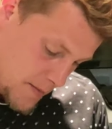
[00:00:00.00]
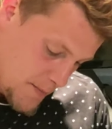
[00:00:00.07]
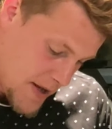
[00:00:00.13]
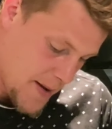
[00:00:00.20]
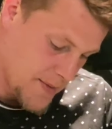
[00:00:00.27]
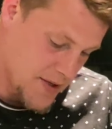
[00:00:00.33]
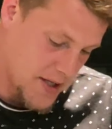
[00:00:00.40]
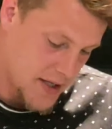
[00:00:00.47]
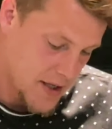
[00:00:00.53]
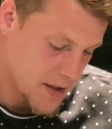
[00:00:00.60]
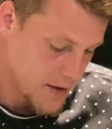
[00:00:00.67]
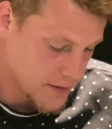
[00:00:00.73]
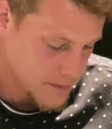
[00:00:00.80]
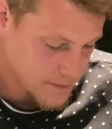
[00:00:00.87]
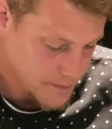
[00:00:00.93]
maybe
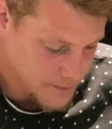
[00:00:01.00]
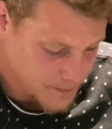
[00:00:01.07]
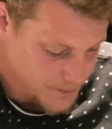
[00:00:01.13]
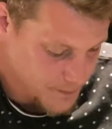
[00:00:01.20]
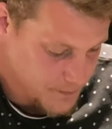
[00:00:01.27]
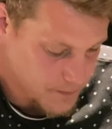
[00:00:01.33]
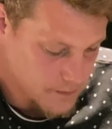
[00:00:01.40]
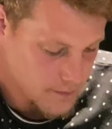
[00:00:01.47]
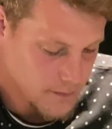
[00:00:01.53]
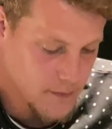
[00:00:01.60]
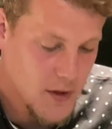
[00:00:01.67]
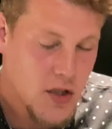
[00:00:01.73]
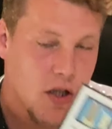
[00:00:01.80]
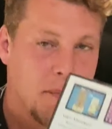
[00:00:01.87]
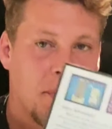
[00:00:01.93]

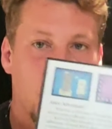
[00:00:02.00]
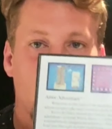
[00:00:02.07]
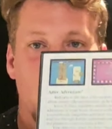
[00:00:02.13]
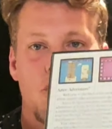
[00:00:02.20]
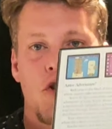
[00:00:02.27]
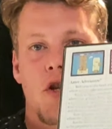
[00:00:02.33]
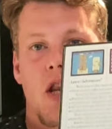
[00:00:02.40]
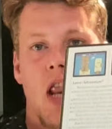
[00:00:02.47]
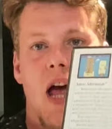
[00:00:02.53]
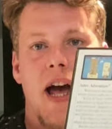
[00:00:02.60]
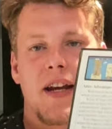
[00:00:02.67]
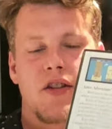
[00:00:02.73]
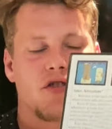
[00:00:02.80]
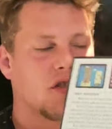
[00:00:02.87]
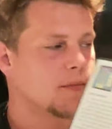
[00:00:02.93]
the production
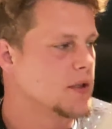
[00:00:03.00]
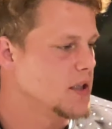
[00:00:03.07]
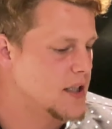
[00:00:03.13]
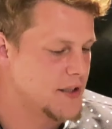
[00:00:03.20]
line or something,